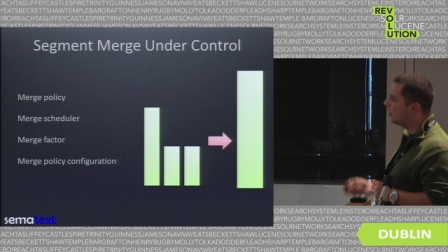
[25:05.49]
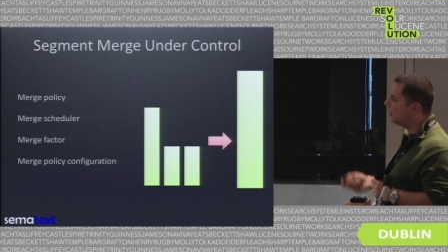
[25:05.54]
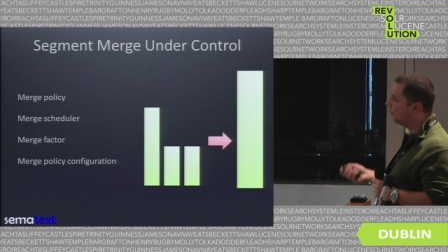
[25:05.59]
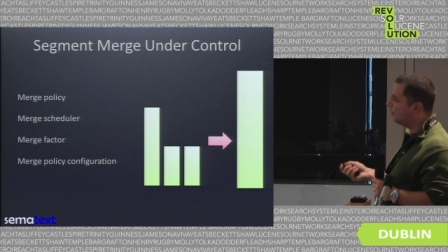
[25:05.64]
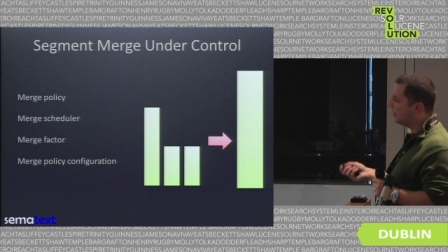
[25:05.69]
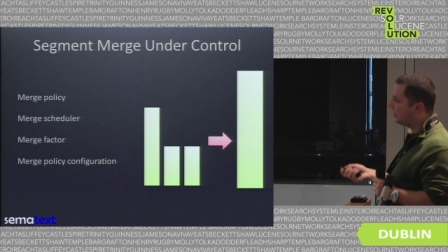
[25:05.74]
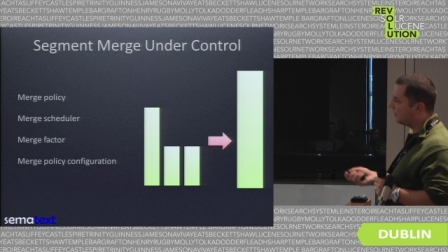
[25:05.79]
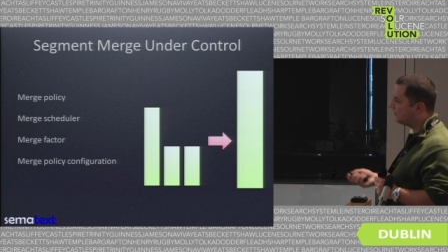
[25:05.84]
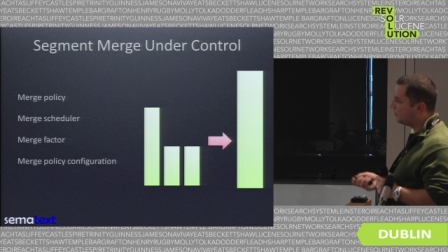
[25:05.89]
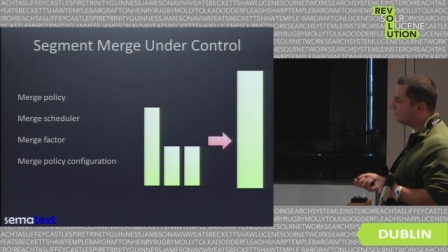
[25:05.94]

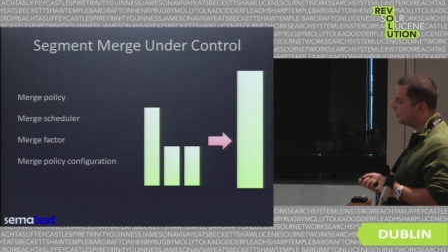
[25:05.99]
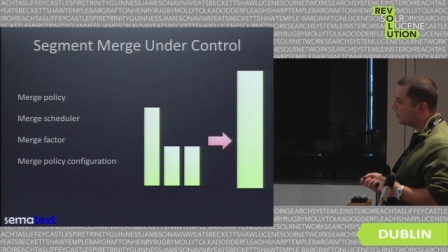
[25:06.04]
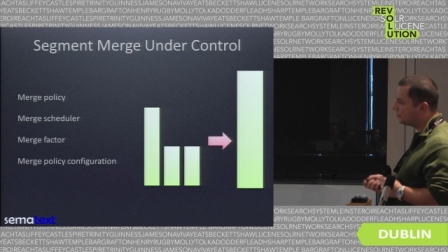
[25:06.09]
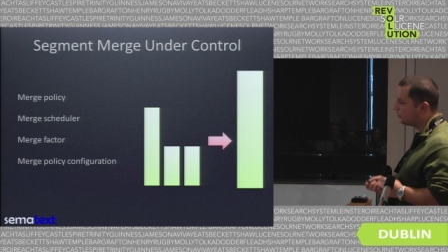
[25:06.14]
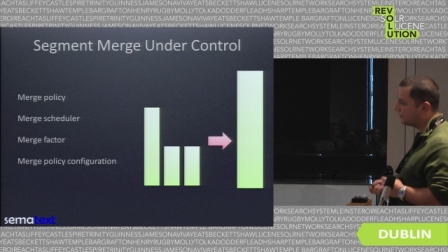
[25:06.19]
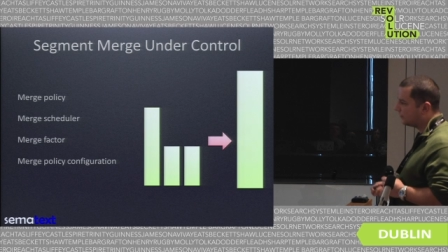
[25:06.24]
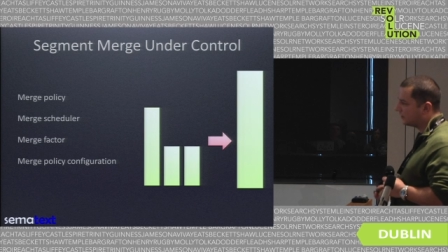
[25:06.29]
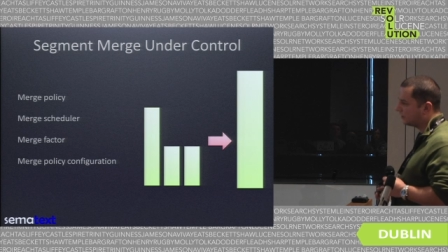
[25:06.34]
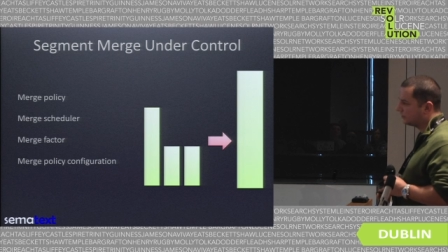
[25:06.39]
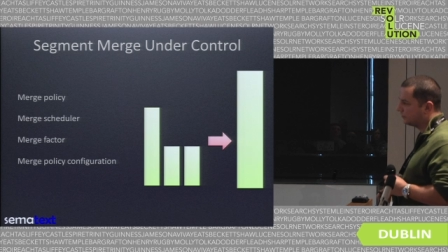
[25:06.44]
We have a merge
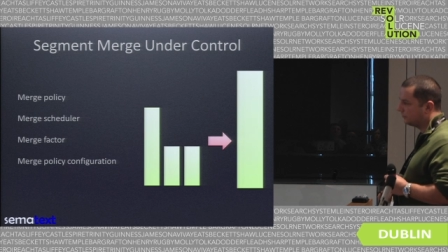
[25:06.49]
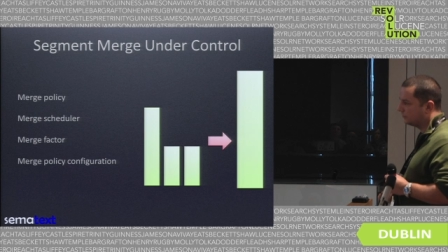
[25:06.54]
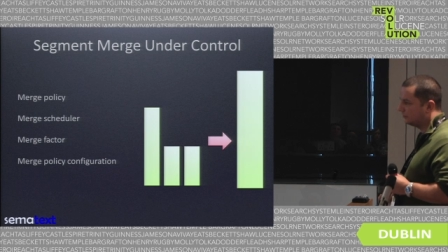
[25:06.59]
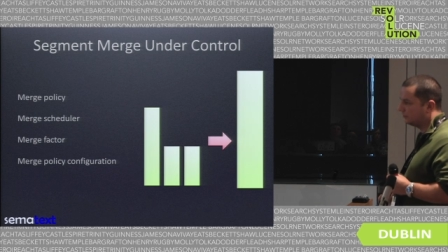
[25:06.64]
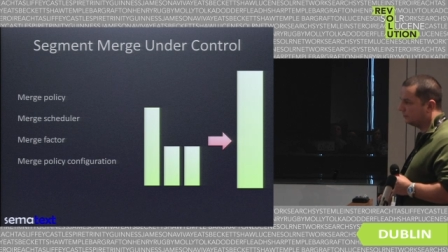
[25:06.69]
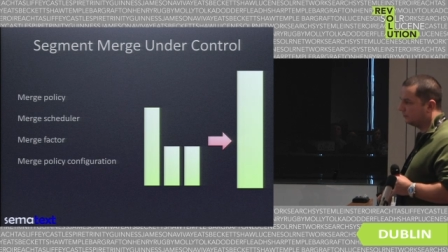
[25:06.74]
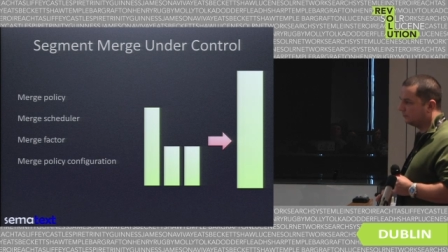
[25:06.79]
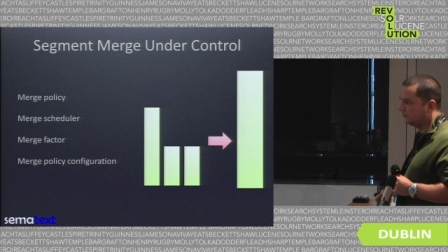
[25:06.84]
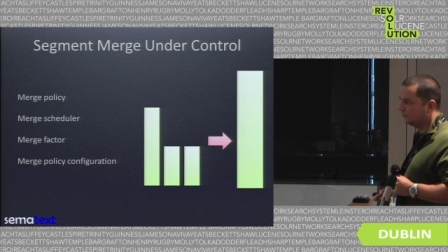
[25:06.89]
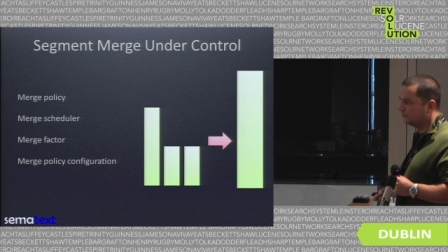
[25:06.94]
factor
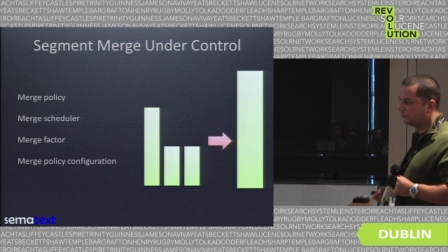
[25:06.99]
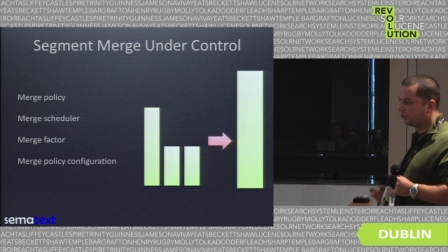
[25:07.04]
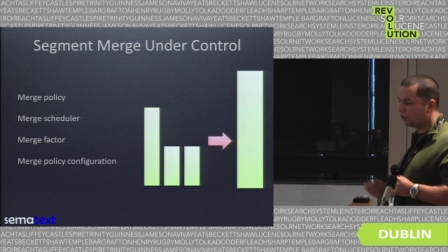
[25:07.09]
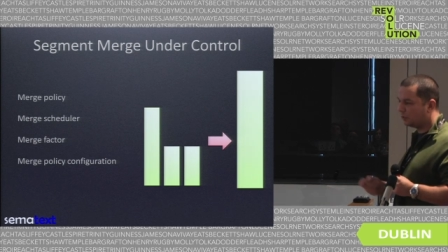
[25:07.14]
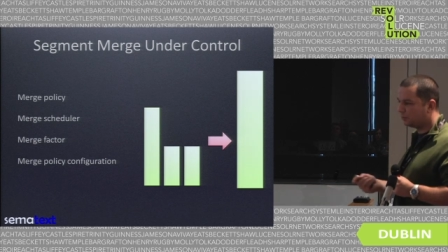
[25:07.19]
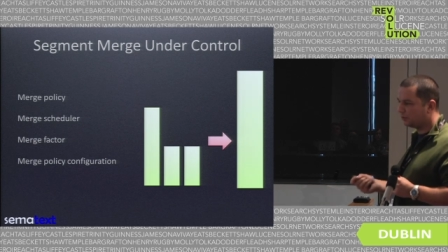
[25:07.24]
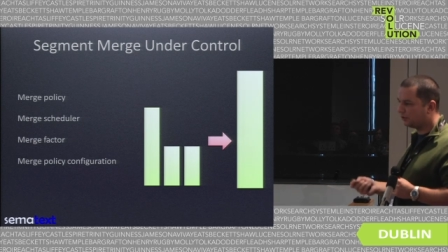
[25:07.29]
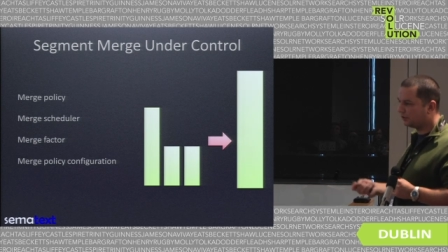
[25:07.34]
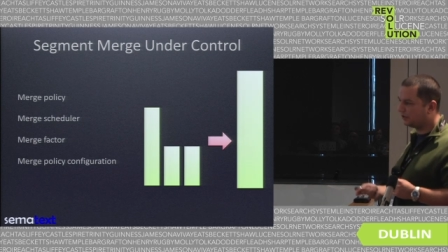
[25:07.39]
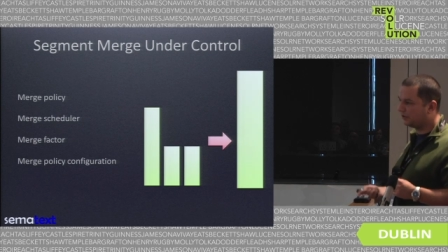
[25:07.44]

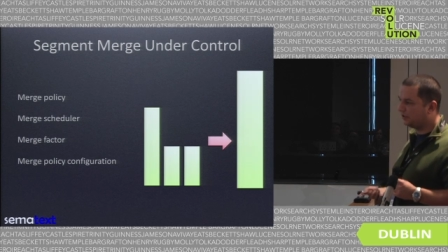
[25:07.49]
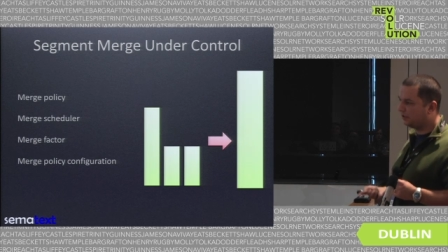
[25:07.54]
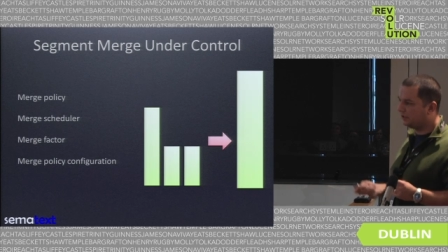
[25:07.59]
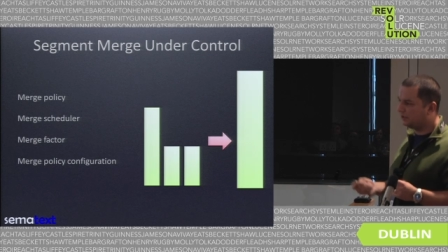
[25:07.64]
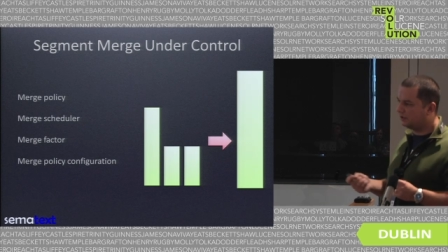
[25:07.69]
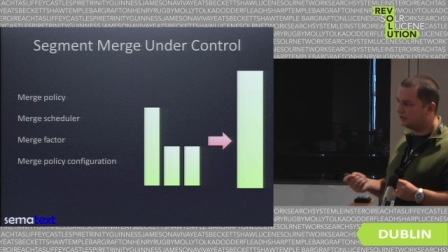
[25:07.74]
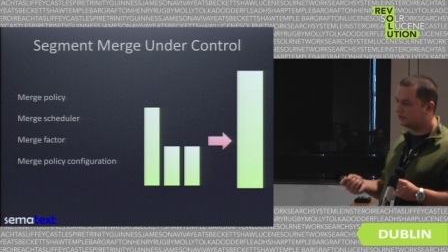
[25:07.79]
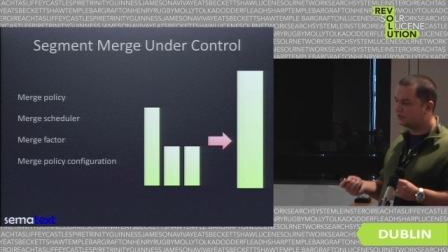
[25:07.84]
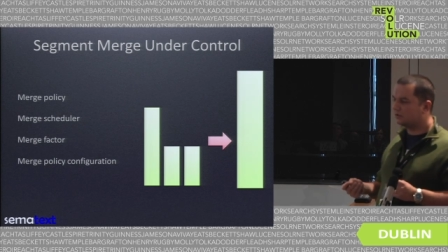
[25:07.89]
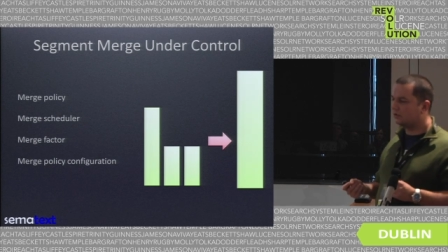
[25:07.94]
property
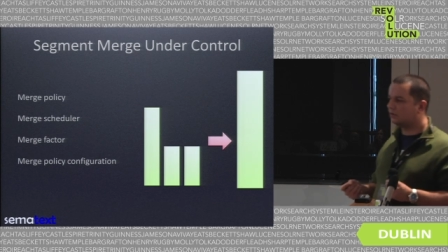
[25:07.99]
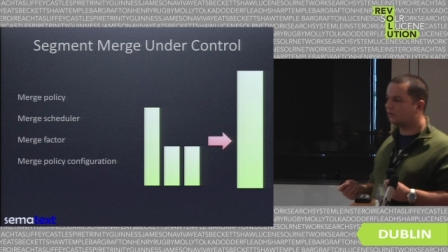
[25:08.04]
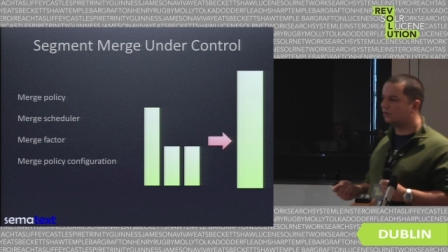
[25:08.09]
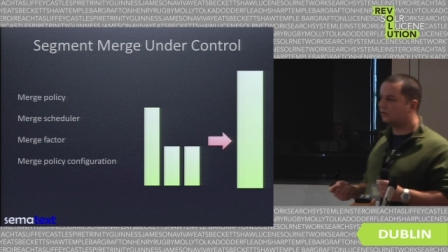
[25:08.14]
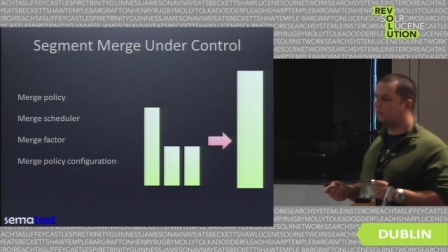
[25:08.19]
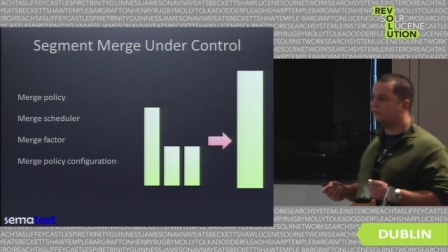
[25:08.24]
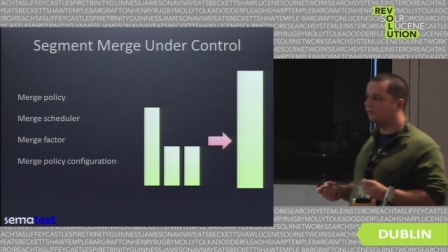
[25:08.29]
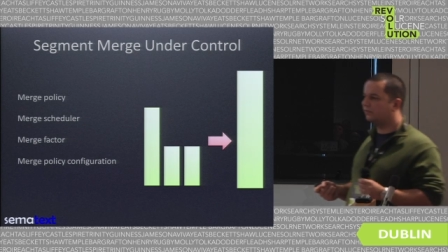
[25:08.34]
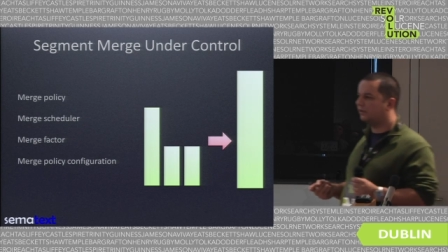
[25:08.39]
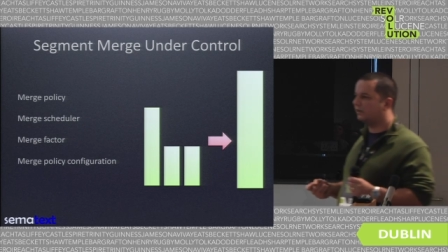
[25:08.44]
in Solr
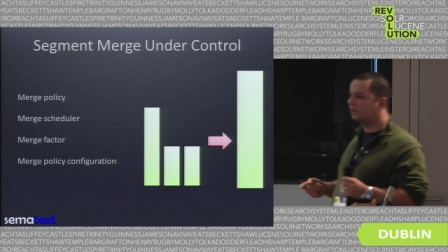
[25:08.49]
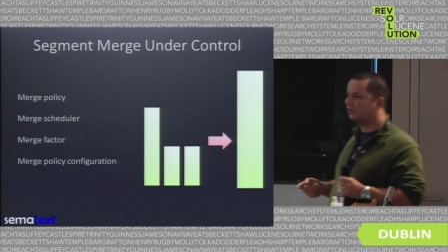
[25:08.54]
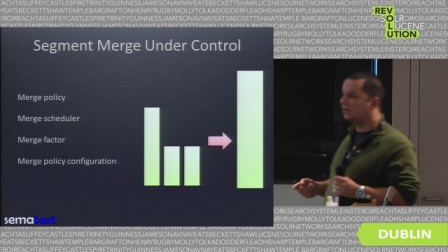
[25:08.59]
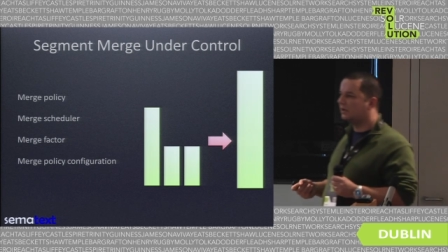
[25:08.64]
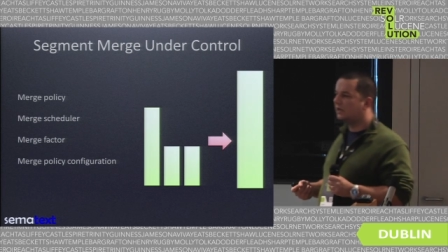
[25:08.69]
config